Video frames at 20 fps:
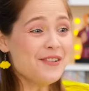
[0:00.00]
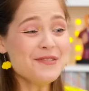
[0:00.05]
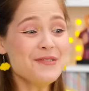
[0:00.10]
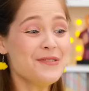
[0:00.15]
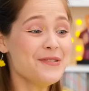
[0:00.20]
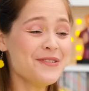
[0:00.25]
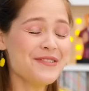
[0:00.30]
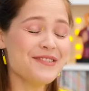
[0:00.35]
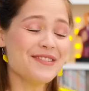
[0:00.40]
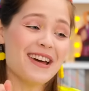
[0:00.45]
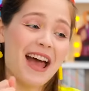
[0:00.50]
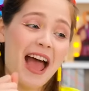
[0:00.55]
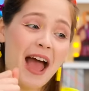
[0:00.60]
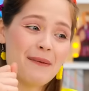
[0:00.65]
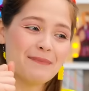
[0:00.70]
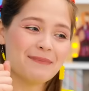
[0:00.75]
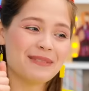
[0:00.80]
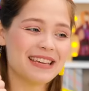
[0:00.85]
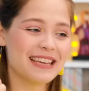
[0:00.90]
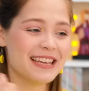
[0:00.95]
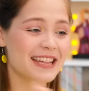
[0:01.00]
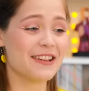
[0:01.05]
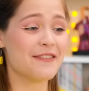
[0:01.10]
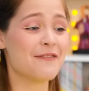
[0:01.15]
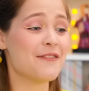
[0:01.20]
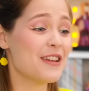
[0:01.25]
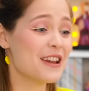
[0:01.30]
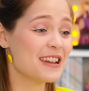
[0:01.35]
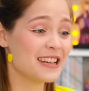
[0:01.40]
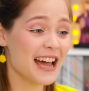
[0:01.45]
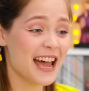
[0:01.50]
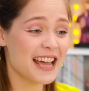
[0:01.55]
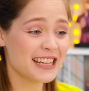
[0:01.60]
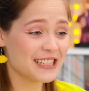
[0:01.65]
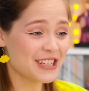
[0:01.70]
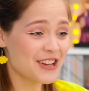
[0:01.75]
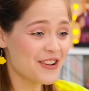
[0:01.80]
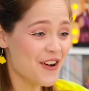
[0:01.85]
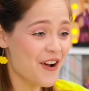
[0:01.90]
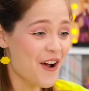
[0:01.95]
Oh, I'm headed for a high
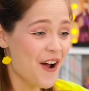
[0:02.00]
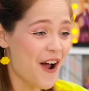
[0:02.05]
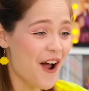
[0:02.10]
score!